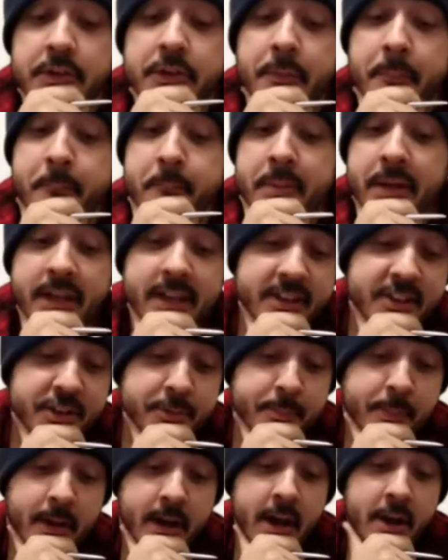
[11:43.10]
The
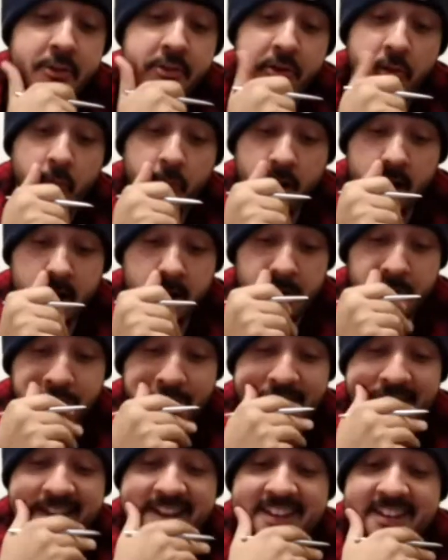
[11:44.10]
biggest spider in the
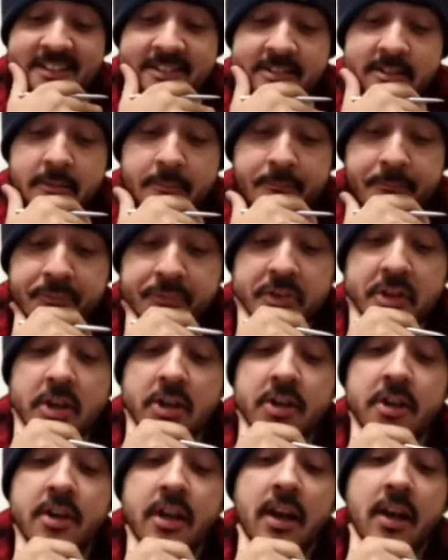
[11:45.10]
world is
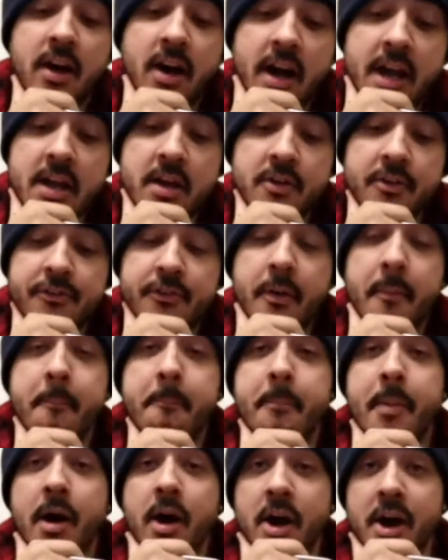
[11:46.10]
a Goliath
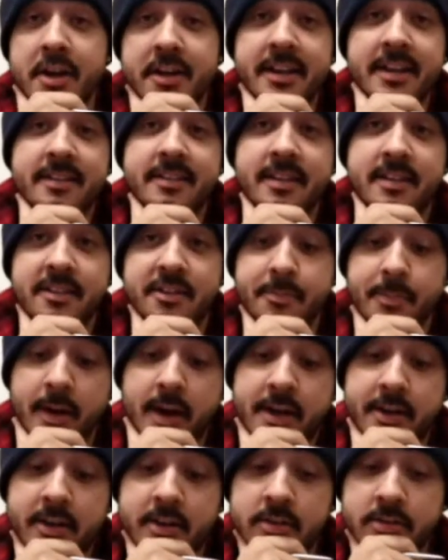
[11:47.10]
bird-eating
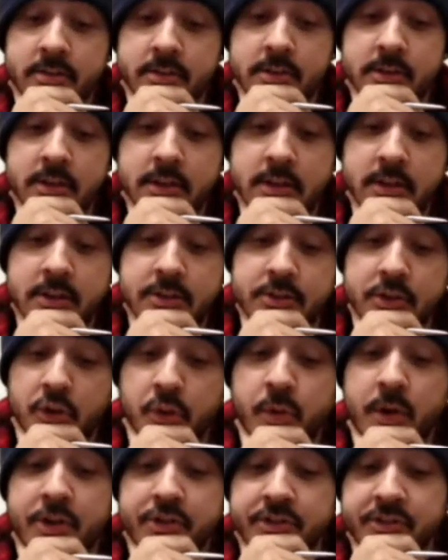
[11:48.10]
spider. So
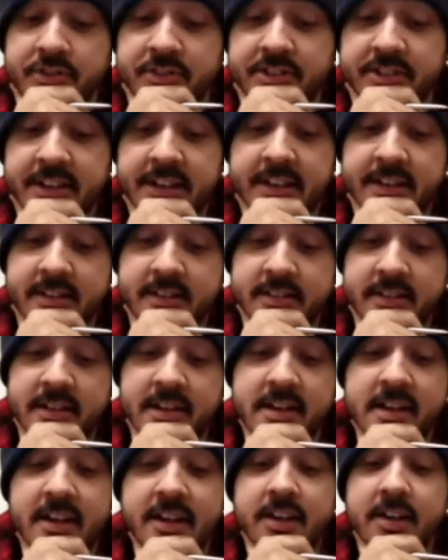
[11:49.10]
question 6,
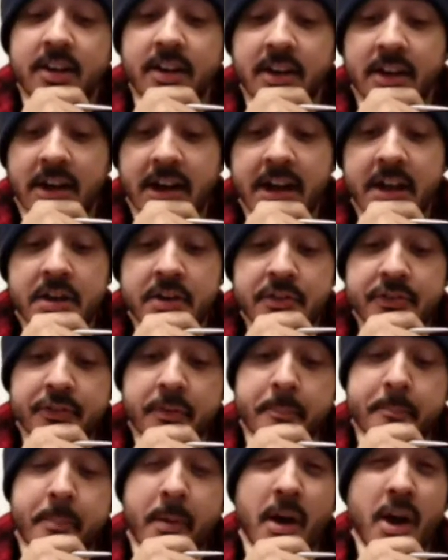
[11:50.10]

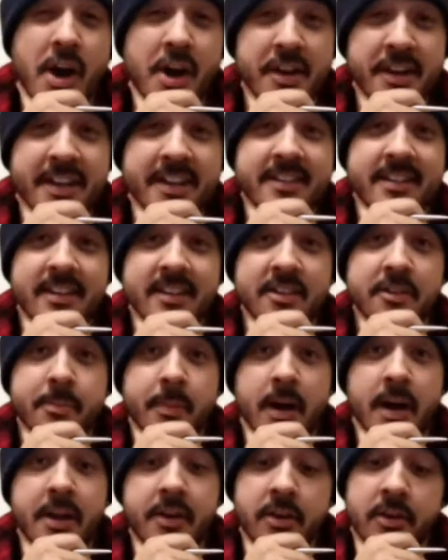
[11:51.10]
Goliath bird-eating
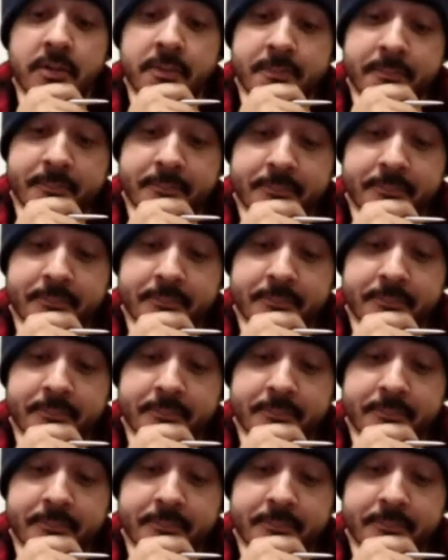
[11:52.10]
spider.